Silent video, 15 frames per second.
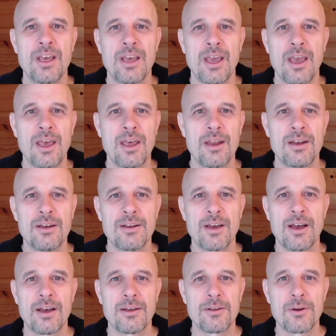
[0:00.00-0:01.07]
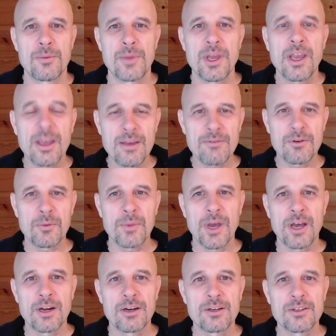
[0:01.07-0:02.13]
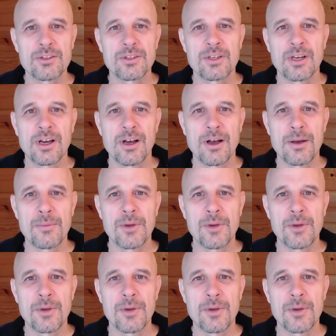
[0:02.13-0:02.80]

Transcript: and uh, your behavior patterns um,